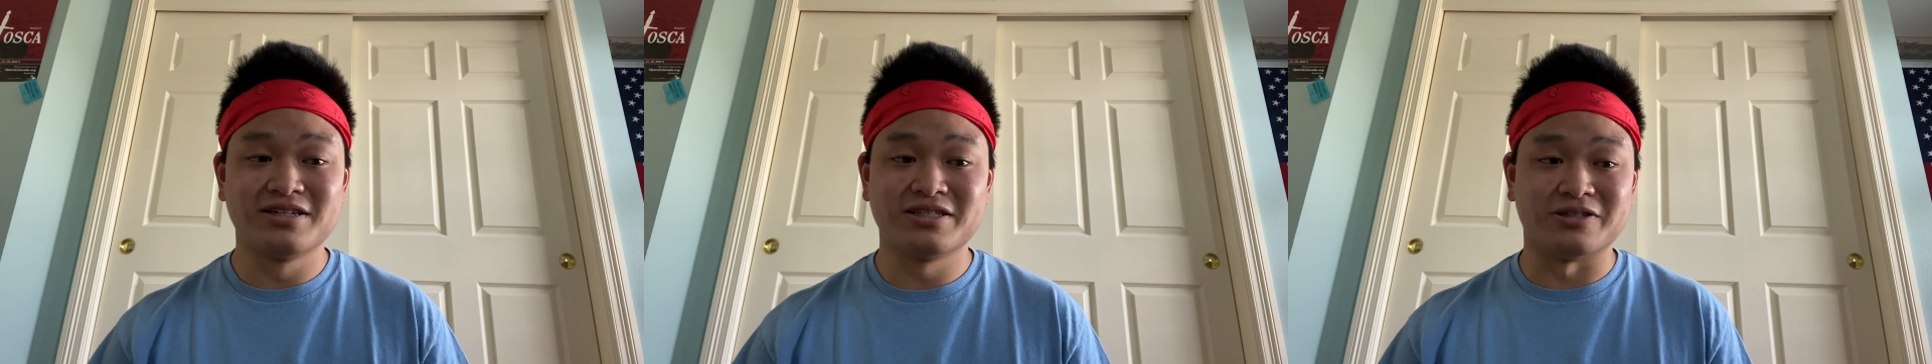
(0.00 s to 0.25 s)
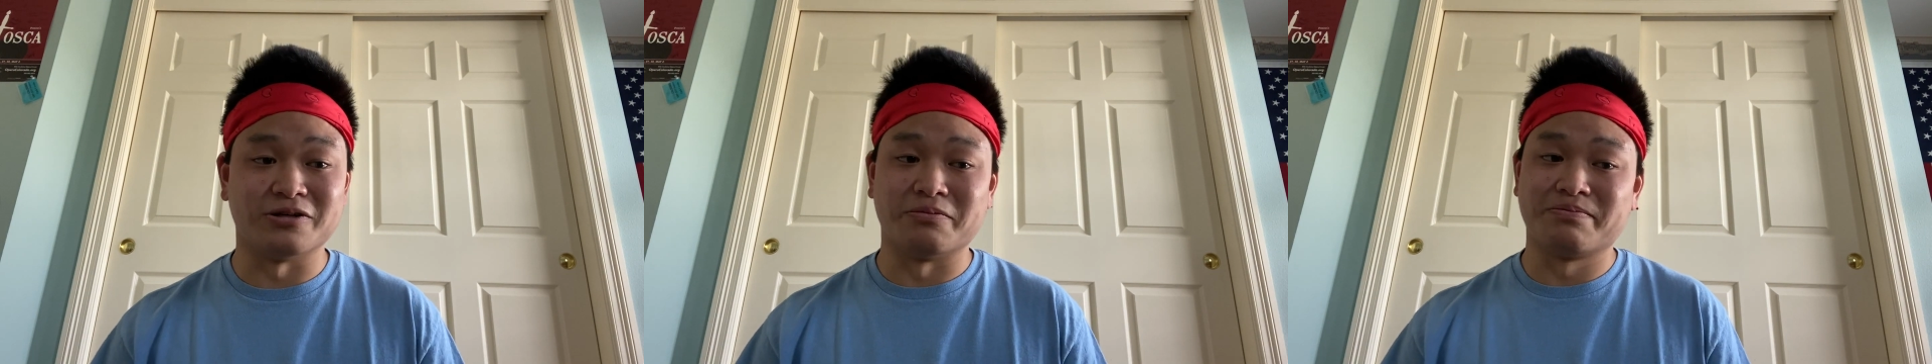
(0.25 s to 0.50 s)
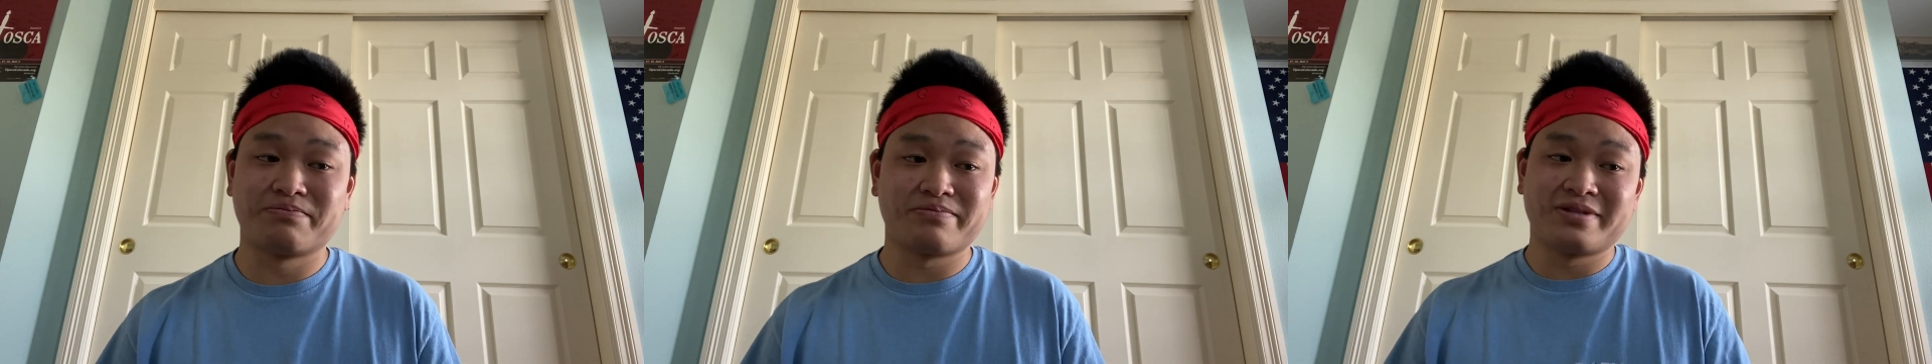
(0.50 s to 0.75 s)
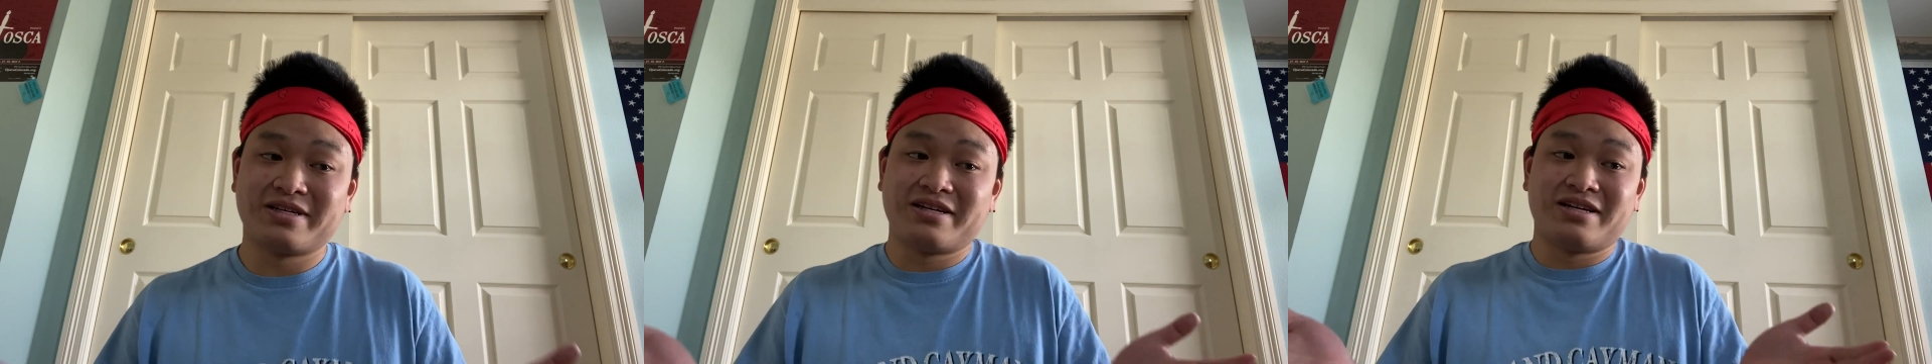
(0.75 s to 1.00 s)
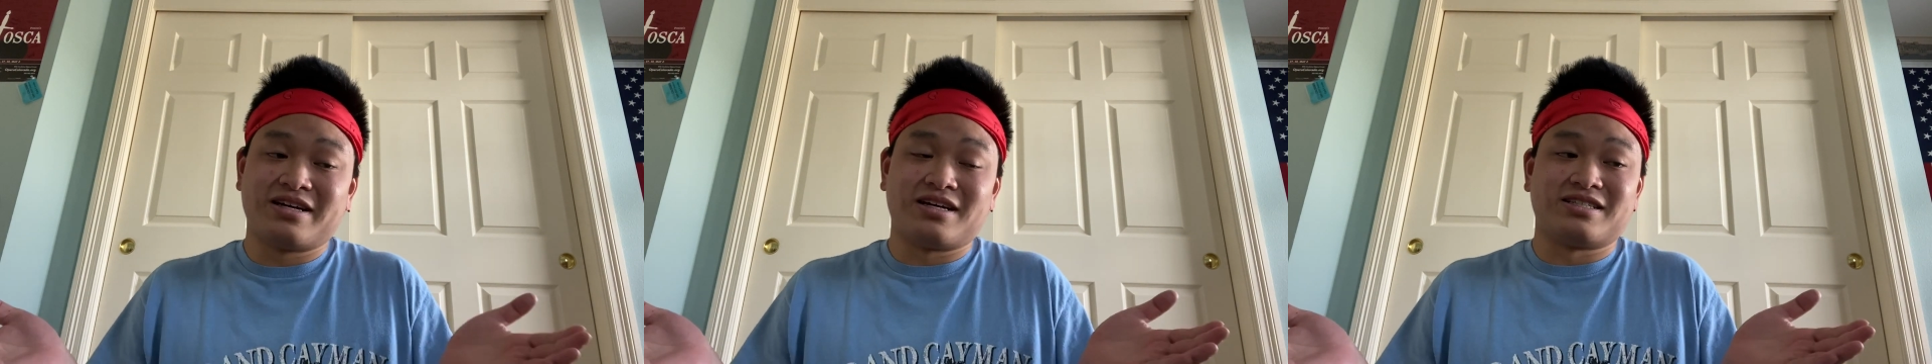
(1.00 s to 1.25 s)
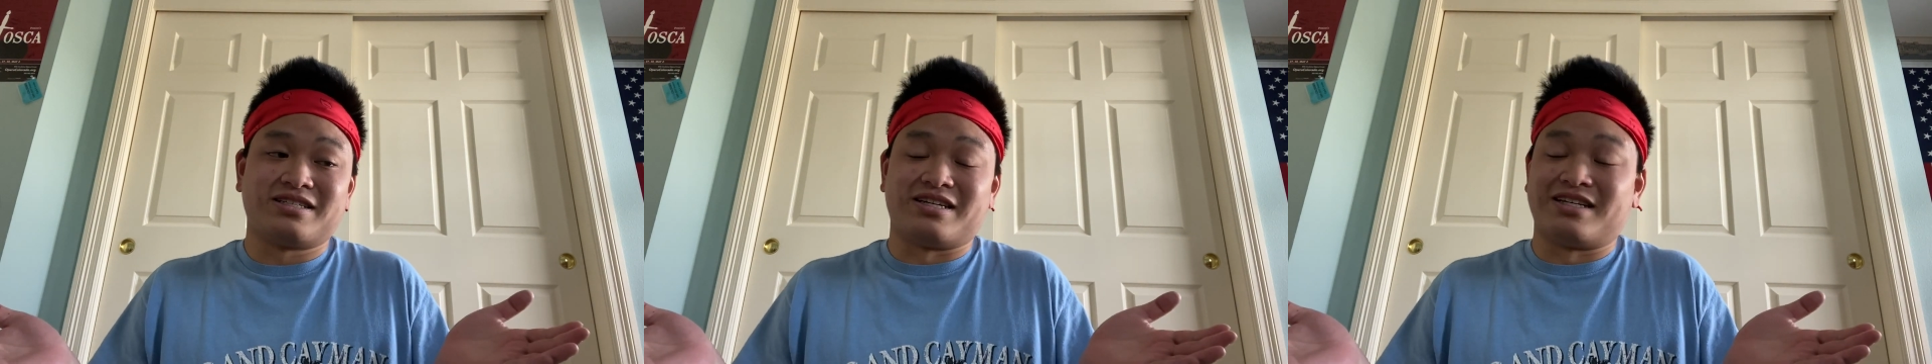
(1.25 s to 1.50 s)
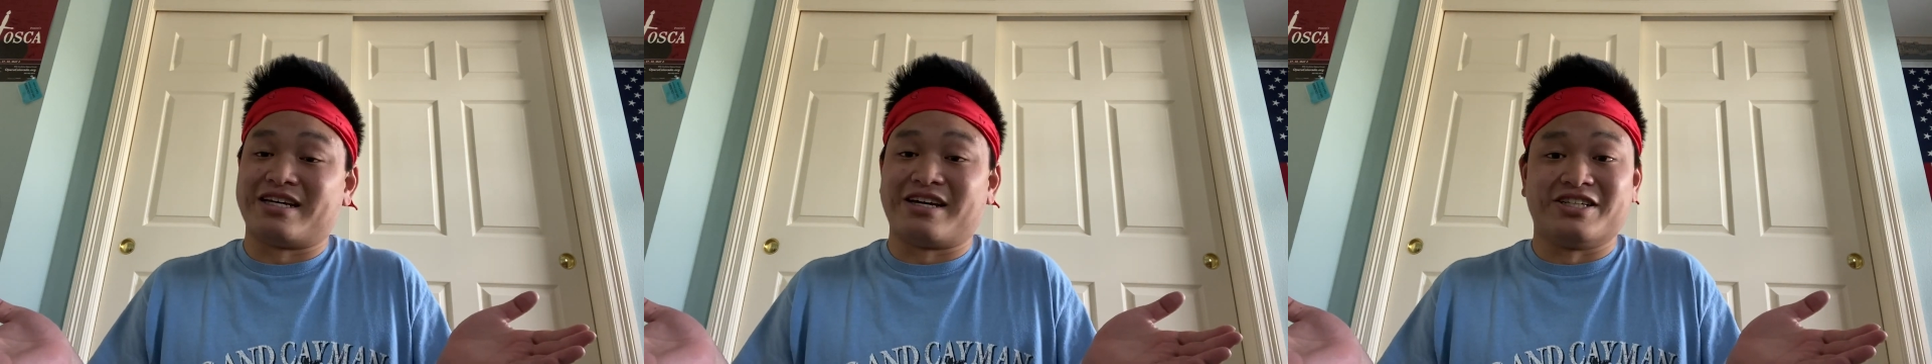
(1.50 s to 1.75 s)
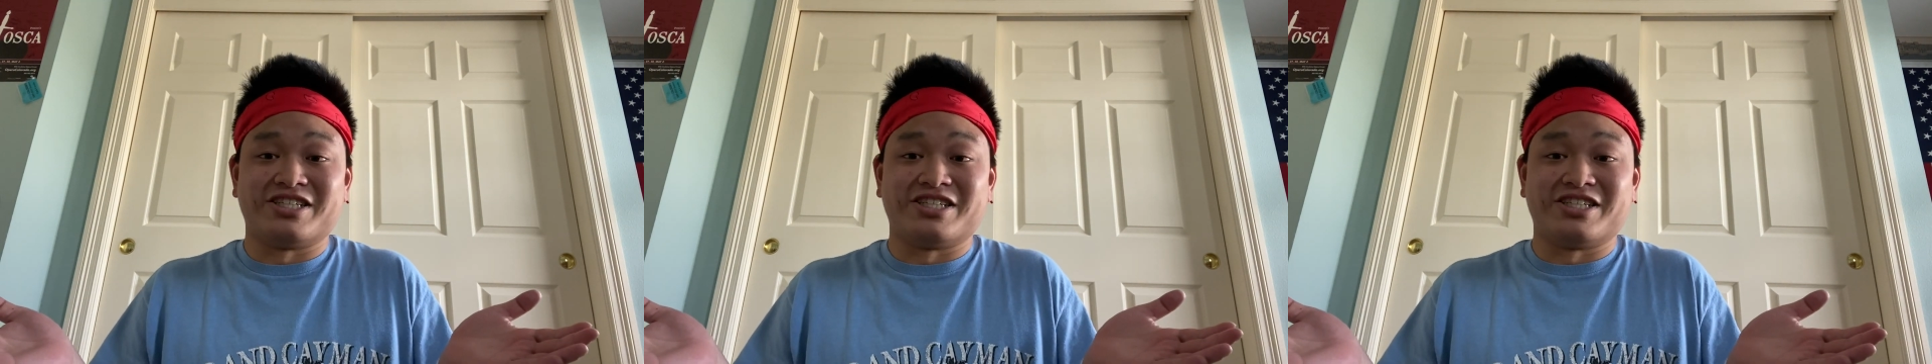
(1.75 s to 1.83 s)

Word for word: So take a